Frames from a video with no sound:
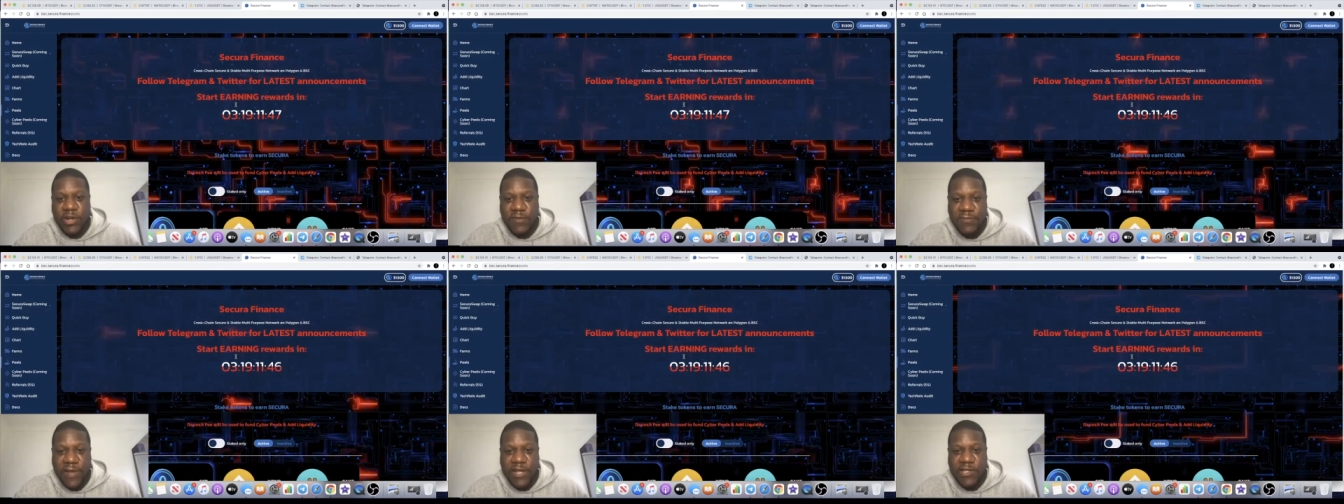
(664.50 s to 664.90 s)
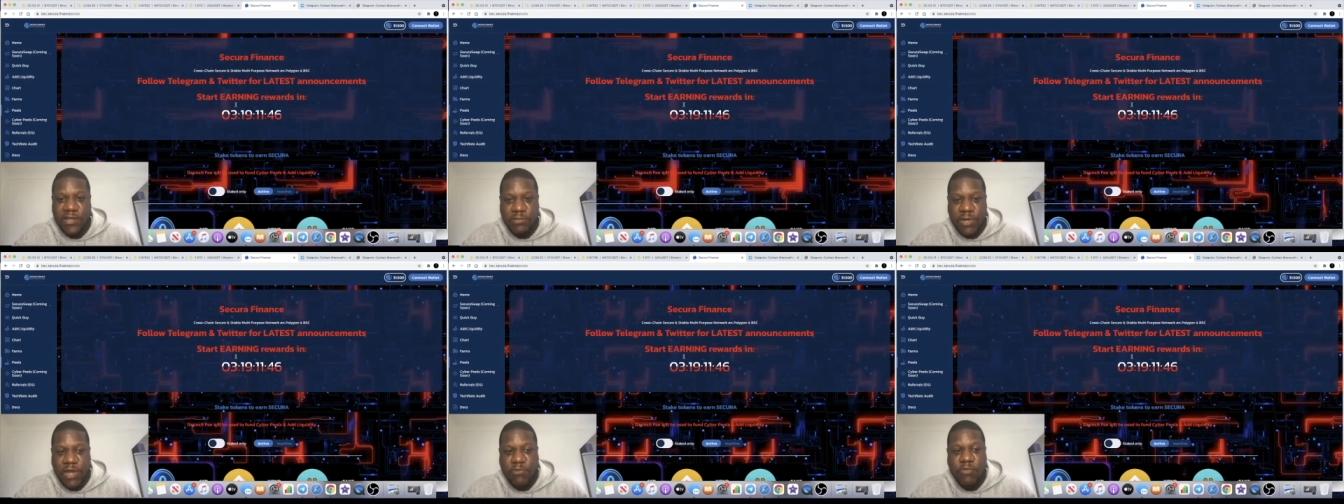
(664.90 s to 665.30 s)
the
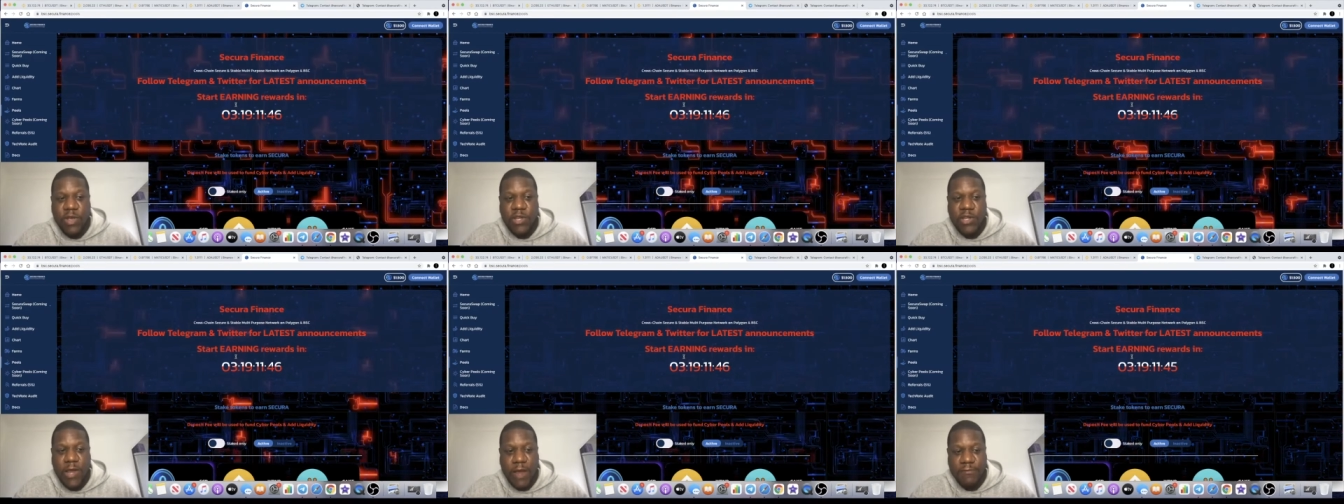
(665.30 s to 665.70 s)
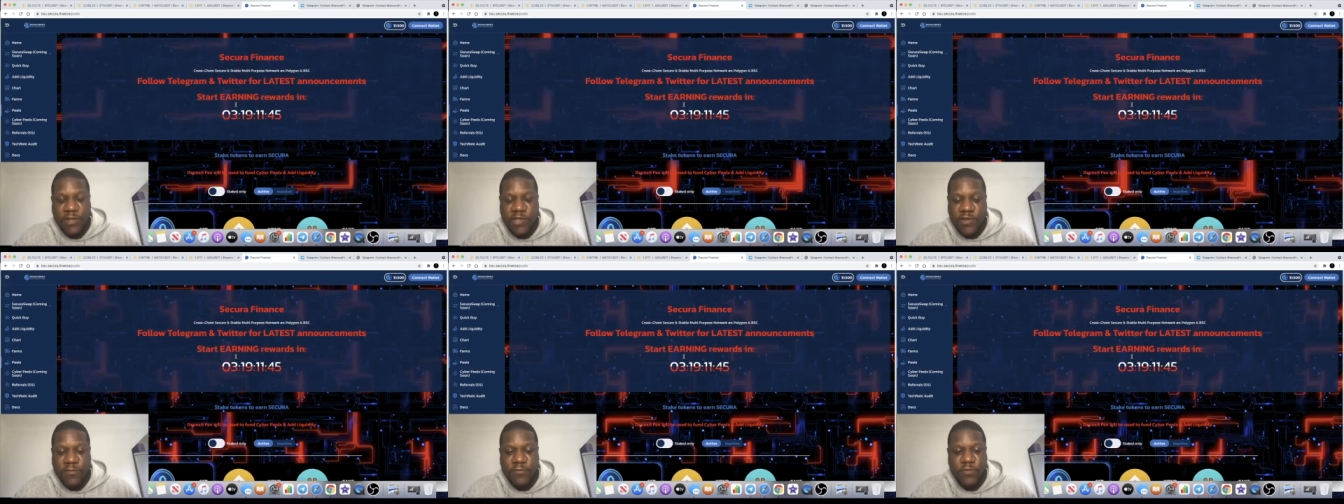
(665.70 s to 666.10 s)
Fantom network. You have to
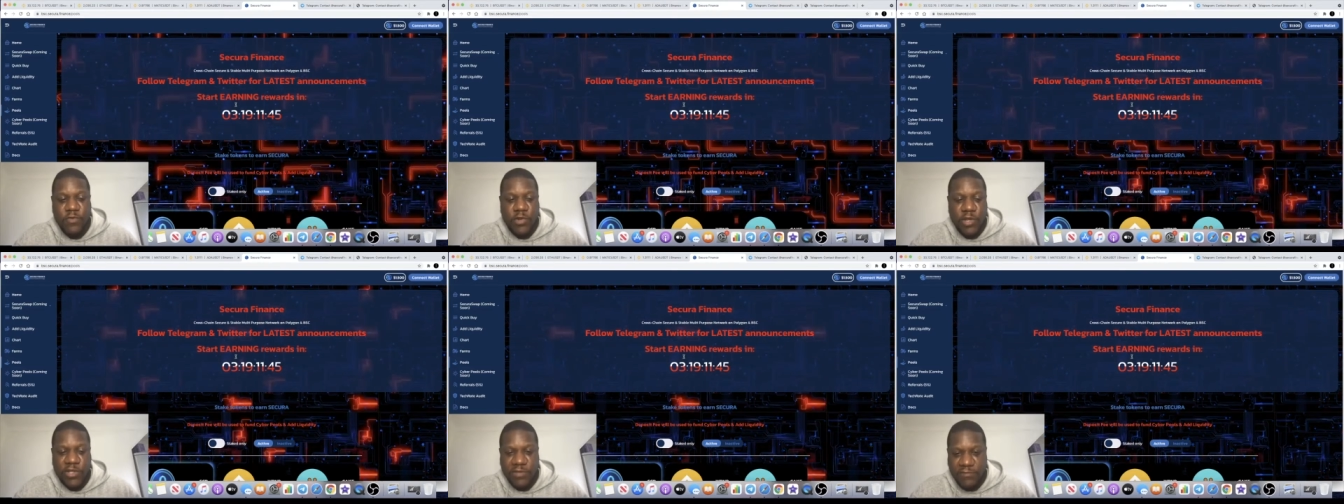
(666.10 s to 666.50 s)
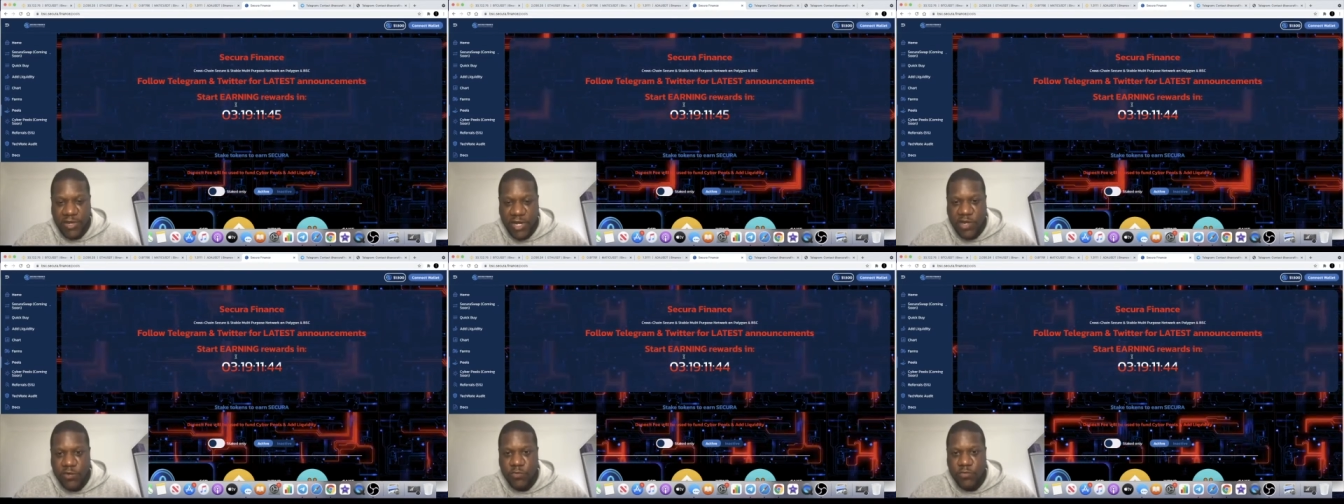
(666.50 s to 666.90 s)
jump through lots of
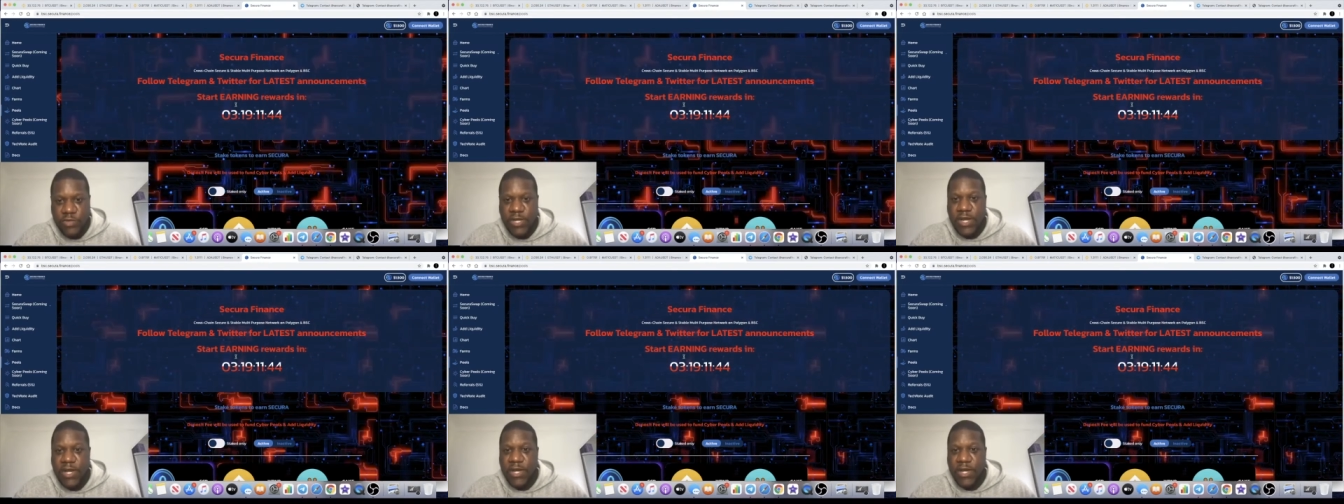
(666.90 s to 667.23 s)
hurdles